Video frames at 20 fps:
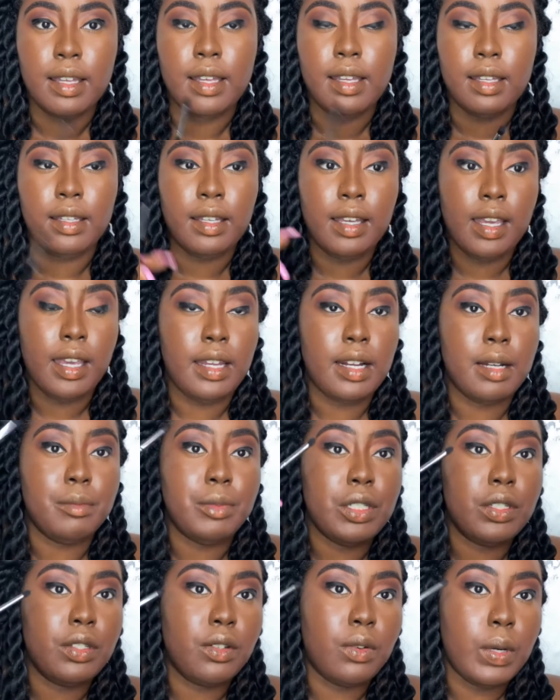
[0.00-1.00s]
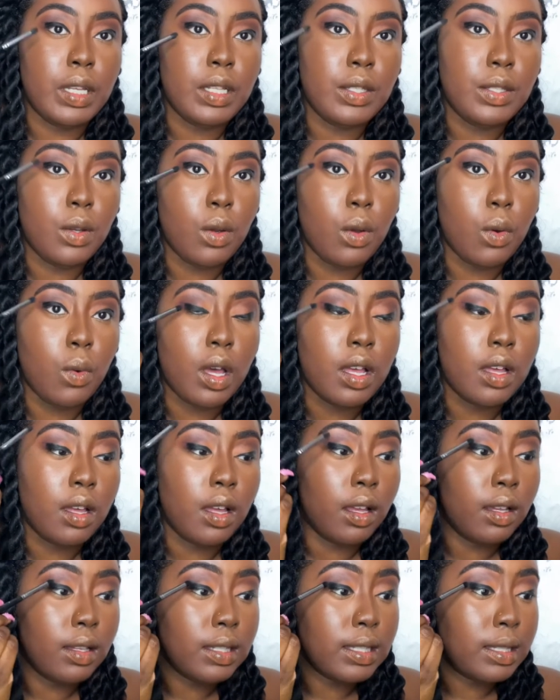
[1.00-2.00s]
and I'm just going to
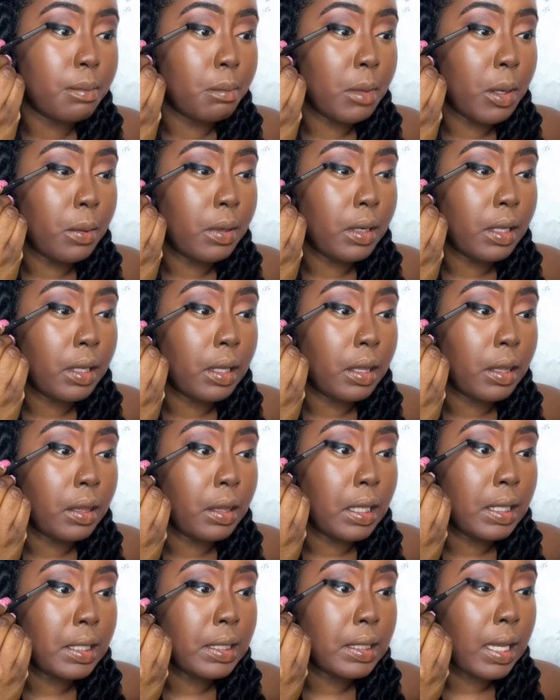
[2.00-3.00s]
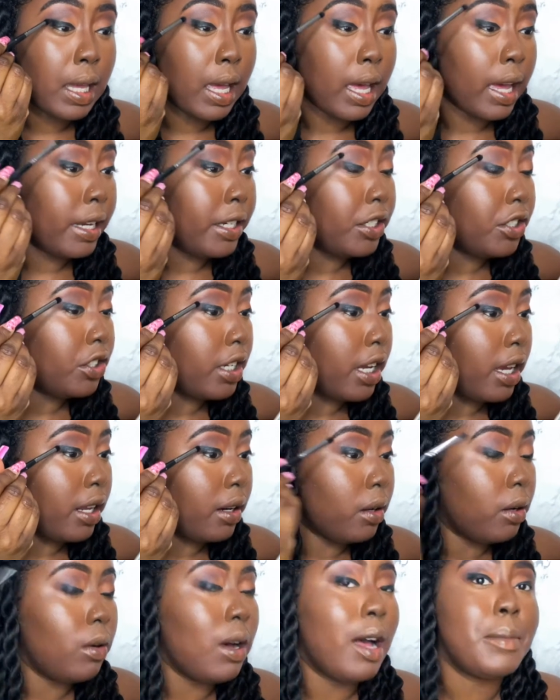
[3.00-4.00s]
smoke this
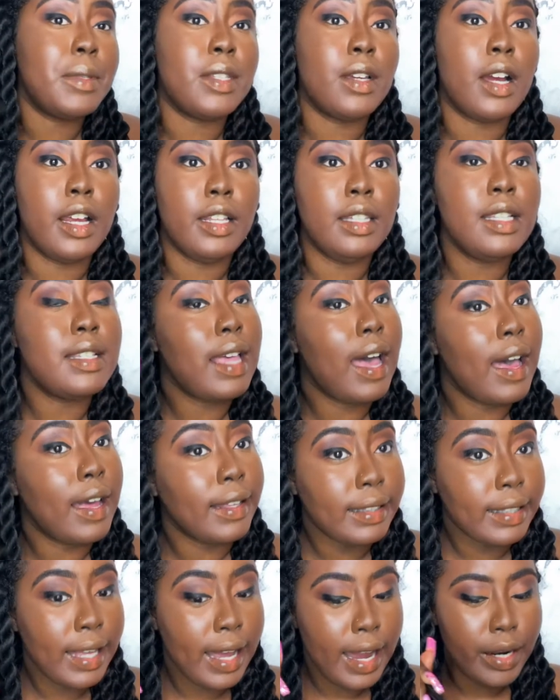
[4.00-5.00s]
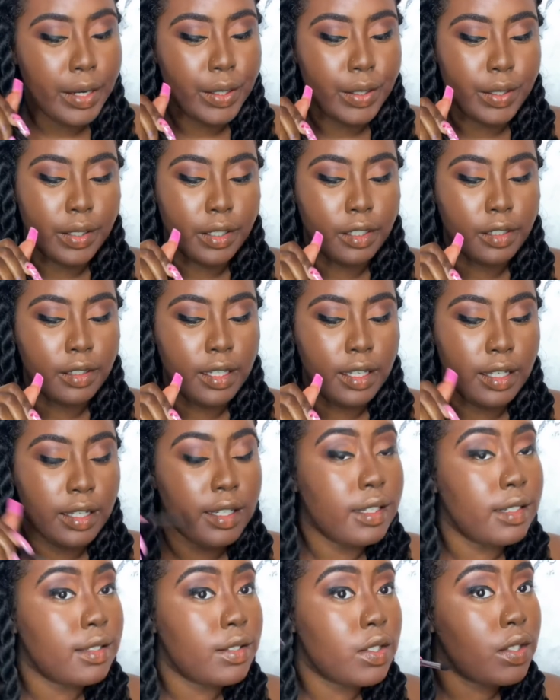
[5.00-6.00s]
eyeshadow, this eyeliner
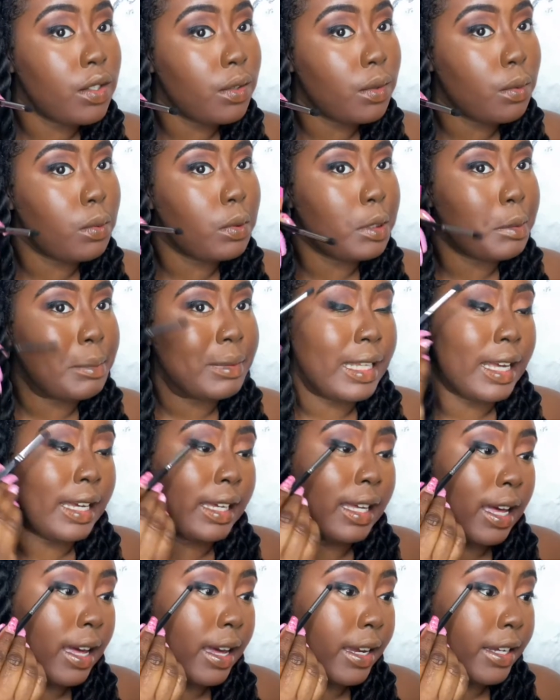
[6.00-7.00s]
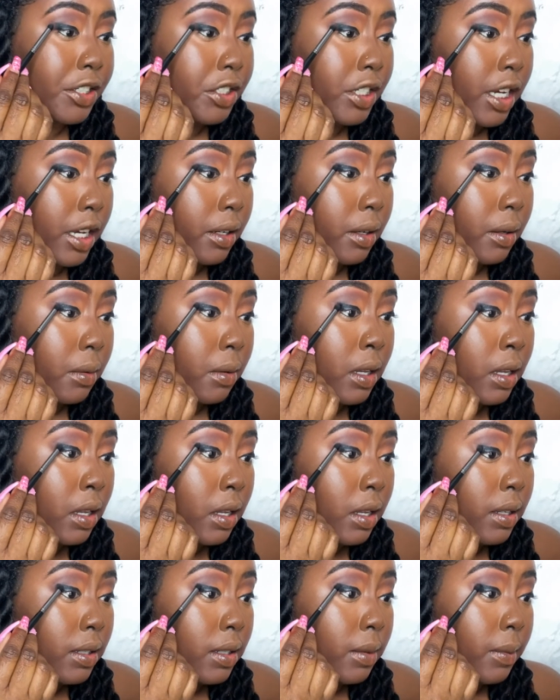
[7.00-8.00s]
into the black eyeshadow,
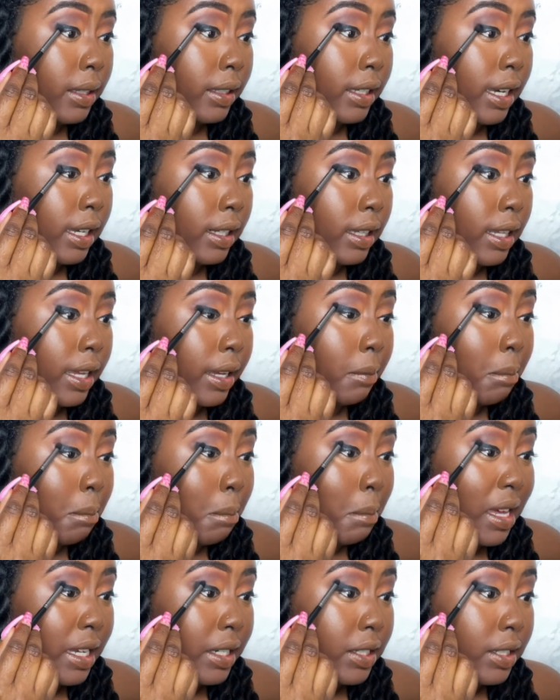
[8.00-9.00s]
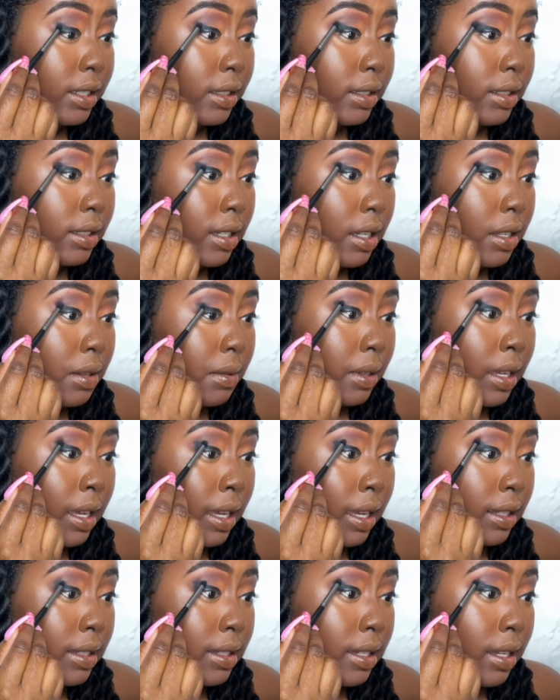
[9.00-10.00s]
so it kind of like meshes and you
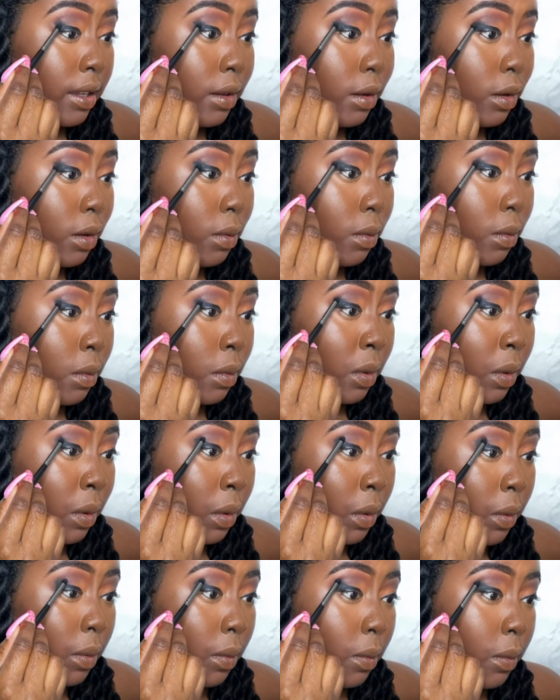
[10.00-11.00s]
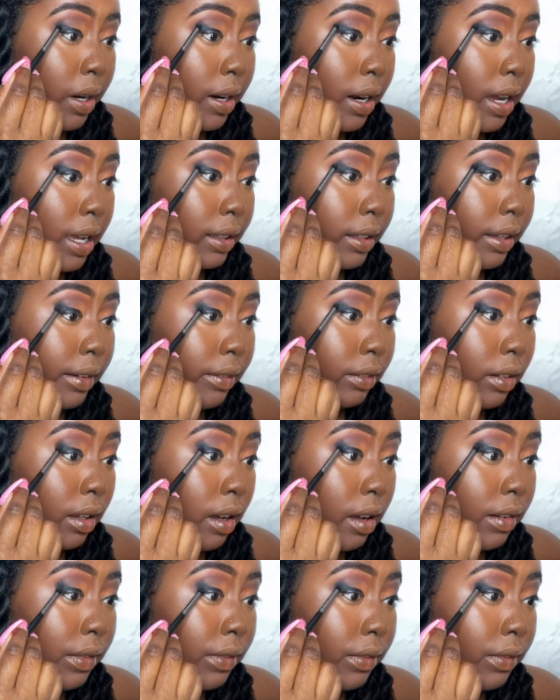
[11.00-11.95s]
can't tell where I left off.